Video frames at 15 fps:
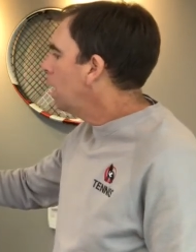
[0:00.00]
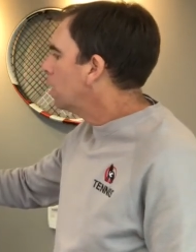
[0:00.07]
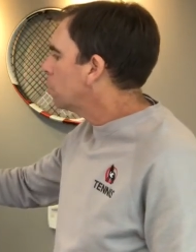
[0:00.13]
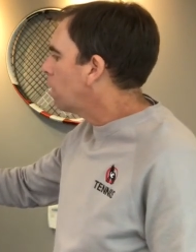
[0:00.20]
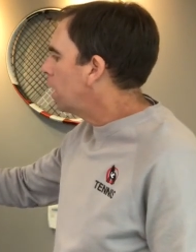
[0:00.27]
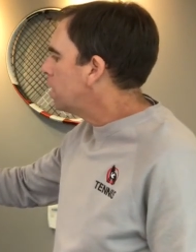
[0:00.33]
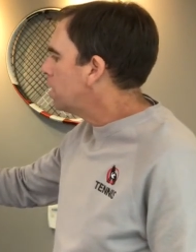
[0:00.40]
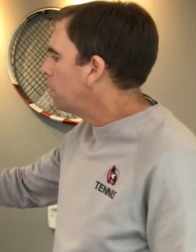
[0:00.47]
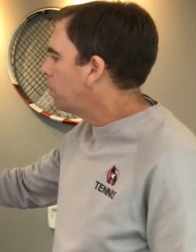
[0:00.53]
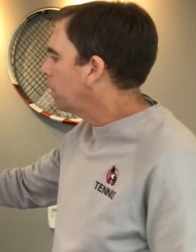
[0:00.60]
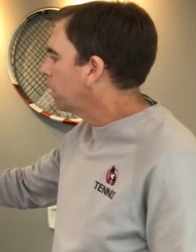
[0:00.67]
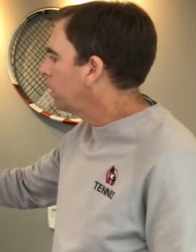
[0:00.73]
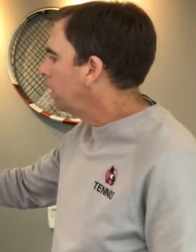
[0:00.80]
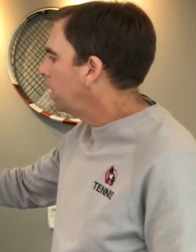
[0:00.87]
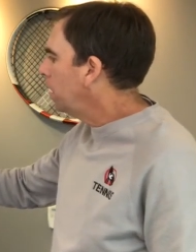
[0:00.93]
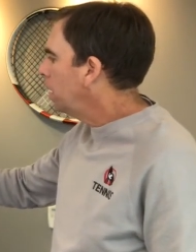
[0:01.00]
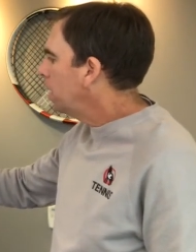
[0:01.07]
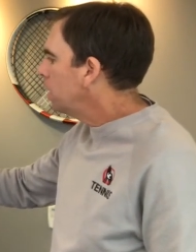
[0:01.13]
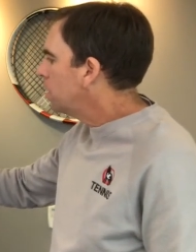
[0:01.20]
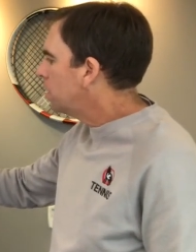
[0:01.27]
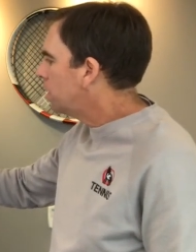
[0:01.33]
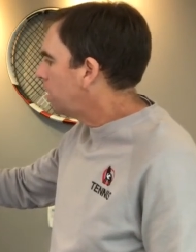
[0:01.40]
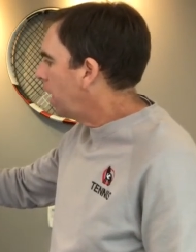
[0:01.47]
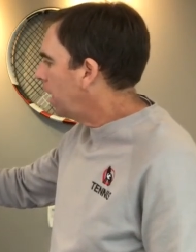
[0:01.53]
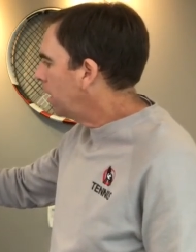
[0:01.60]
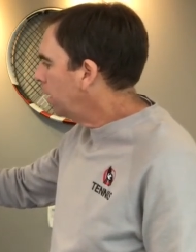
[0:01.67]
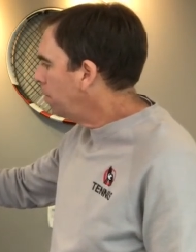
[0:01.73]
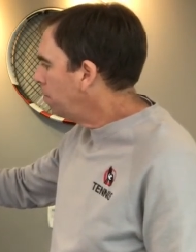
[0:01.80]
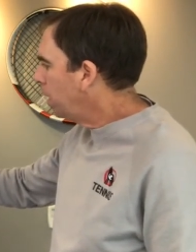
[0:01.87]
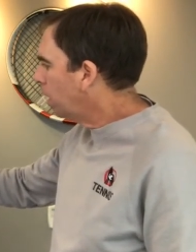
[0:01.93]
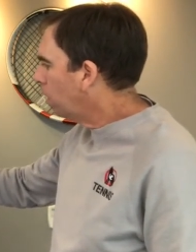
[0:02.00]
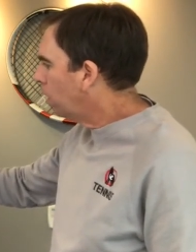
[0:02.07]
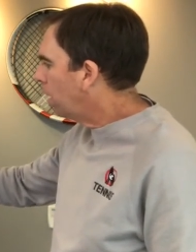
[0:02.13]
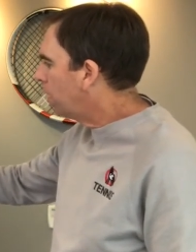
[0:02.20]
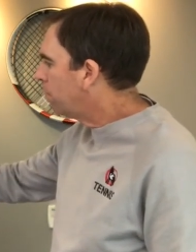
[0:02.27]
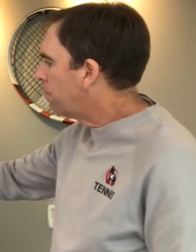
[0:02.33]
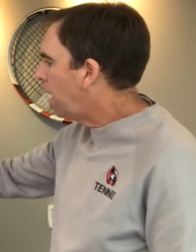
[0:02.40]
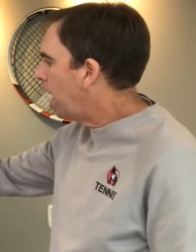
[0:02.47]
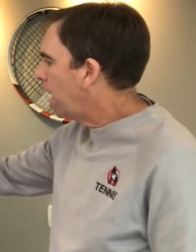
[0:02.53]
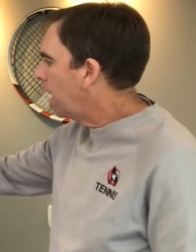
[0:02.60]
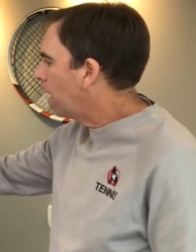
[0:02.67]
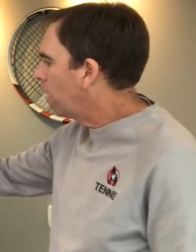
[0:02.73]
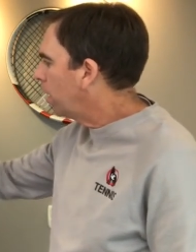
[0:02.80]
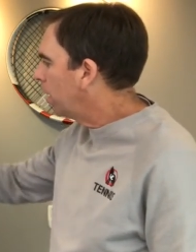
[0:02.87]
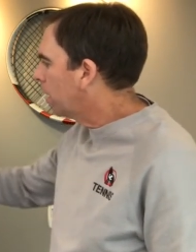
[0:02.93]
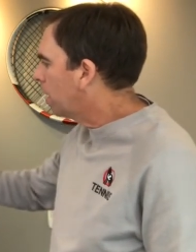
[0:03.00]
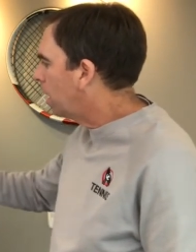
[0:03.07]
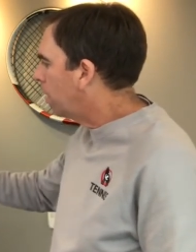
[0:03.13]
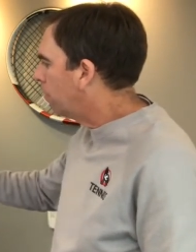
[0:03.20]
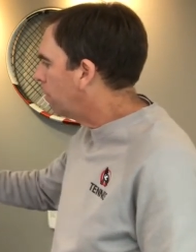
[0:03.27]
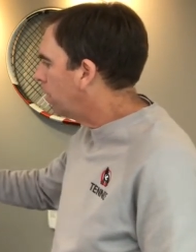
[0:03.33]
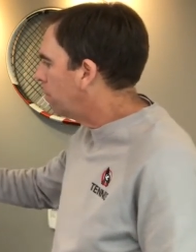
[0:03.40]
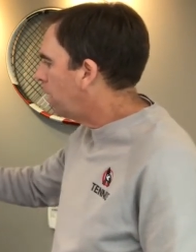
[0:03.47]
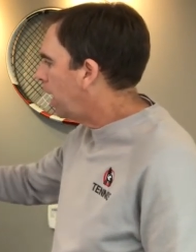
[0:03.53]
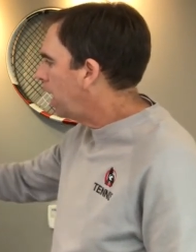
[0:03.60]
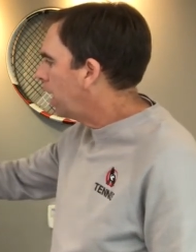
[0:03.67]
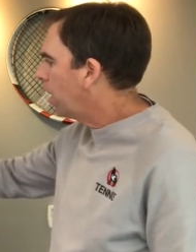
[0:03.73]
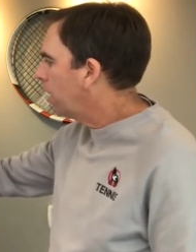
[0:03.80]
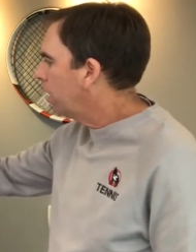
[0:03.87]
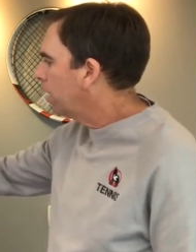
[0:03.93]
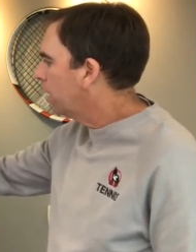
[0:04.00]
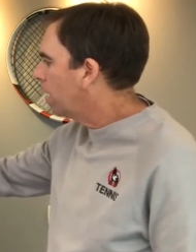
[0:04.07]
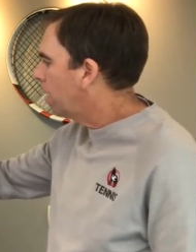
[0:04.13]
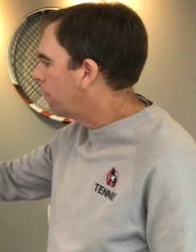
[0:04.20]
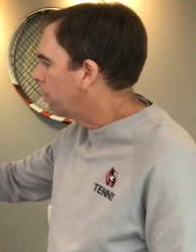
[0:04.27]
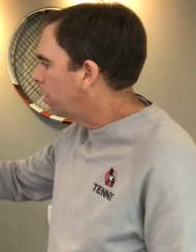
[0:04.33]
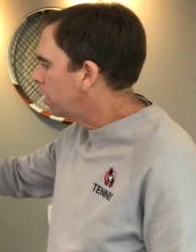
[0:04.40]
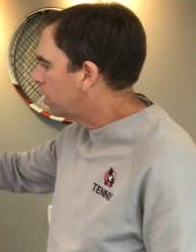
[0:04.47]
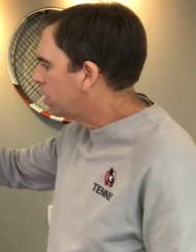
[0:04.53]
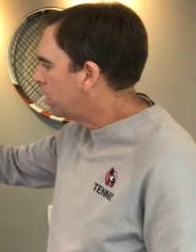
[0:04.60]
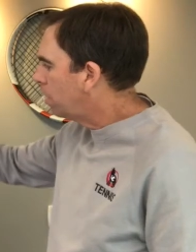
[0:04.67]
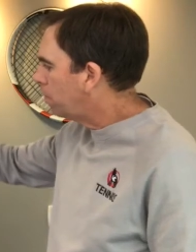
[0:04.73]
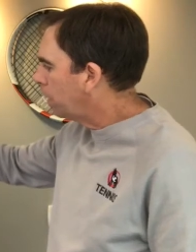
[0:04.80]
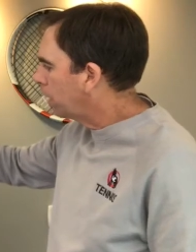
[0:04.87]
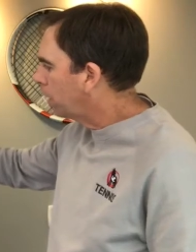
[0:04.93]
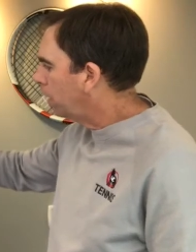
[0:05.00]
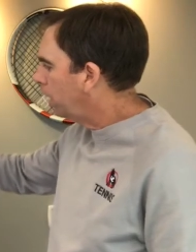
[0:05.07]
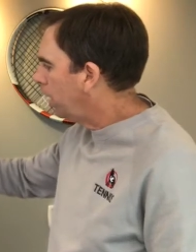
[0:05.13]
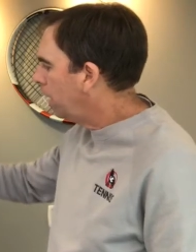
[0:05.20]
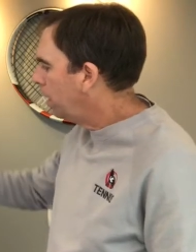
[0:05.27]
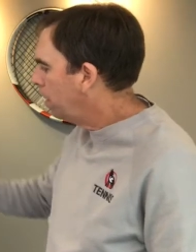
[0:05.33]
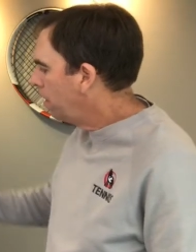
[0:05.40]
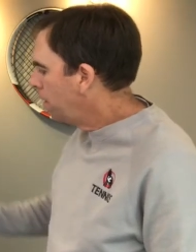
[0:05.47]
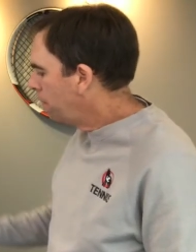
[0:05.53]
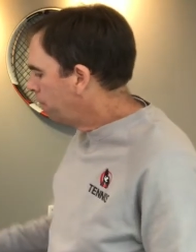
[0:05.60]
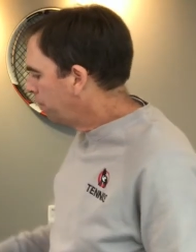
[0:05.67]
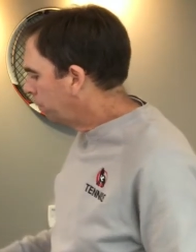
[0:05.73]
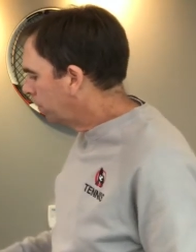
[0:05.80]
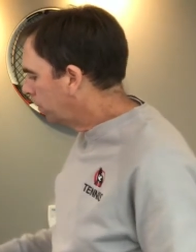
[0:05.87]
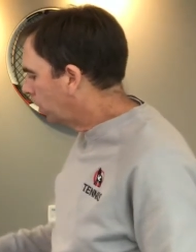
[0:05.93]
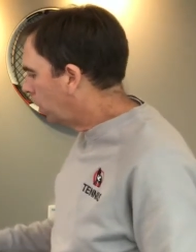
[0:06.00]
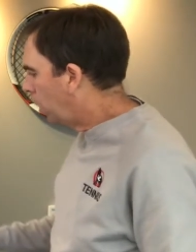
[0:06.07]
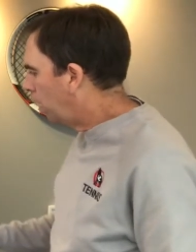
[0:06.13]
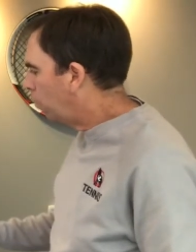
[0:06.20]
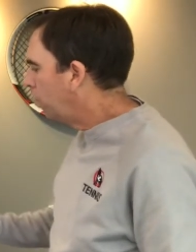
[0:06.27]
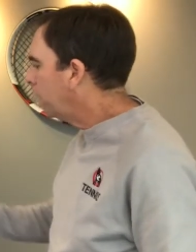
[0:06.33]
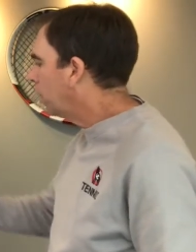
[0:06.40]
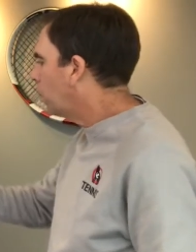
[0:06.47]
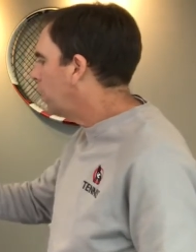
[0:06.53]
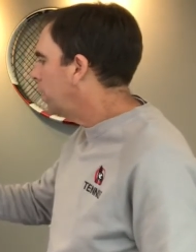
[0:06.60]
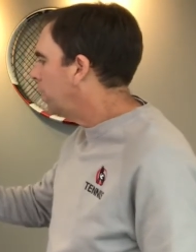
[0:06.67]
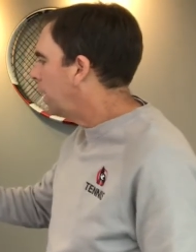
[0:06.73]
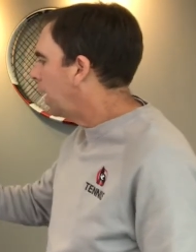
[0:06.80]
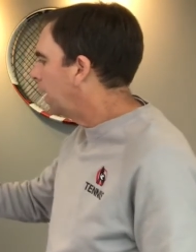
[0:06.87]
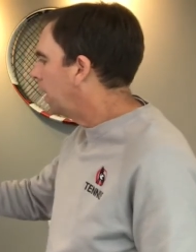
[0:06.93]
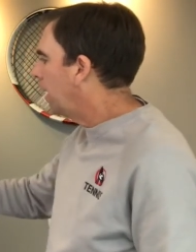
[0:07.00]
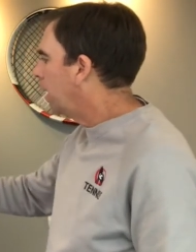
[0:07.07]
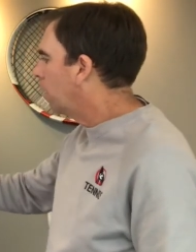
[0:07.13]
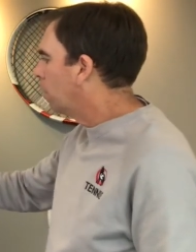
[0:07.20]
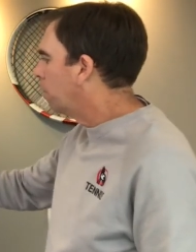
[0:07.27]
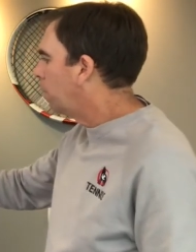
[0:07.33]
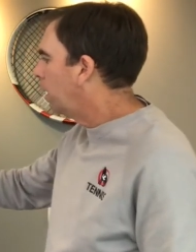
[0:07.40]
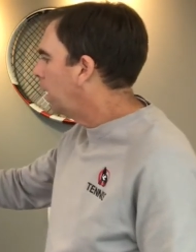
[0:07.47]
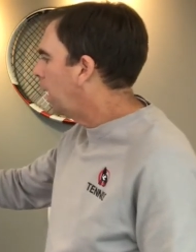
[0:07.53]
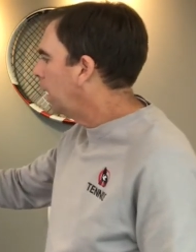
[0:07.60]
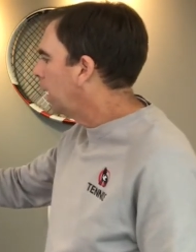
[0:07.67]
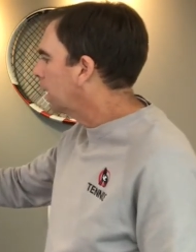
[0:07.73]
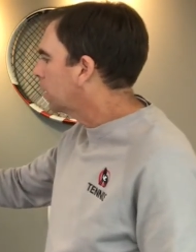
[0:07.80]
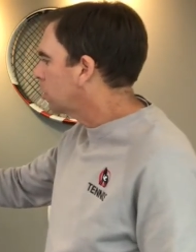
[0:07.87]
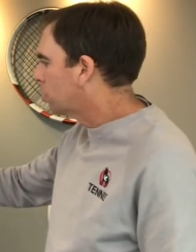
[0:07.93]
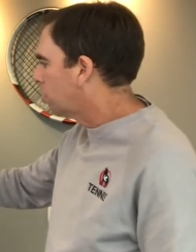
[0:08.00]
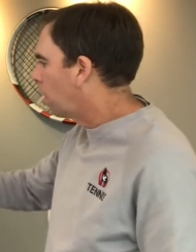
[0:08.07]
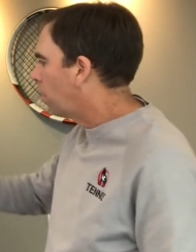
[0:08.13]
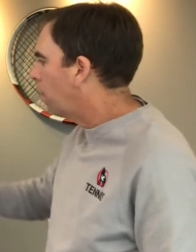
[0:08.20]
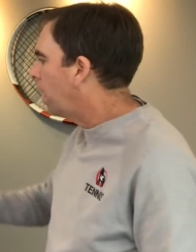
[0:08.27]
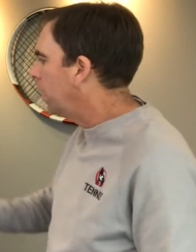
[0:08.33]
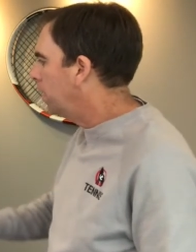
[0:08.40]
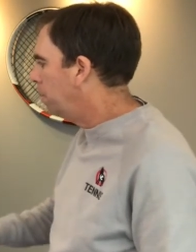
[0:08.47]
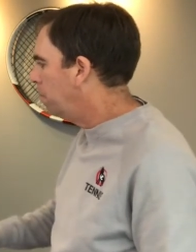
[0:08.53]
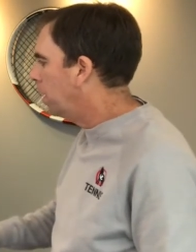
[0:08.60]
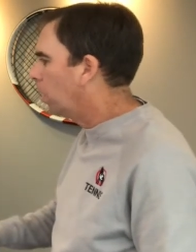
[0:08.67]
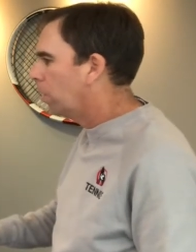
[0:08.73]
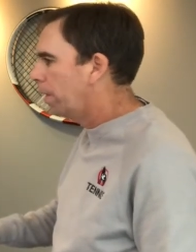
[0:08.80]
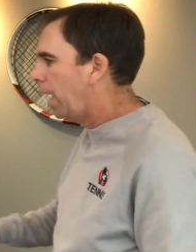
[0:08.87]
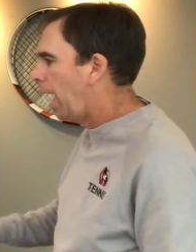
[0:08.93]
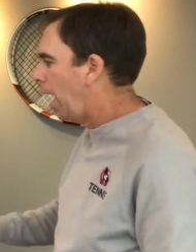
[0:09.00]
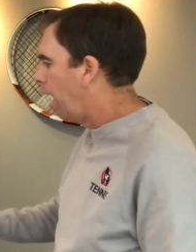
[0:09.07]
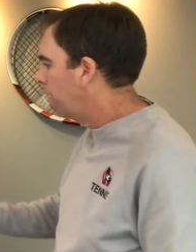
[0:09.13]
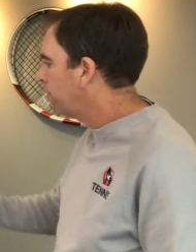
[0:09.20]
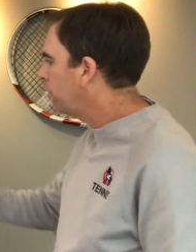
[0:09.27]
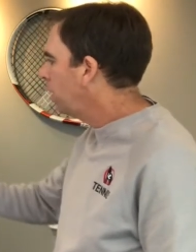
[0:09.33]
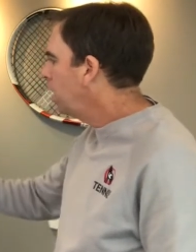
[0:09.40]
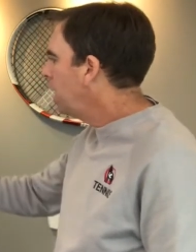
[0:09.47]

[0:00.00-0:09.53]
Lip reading: So I typically stay in the middle of my area to cover, and my area to cover is typically, we can go into that later, but I like to start right in the middle of the half.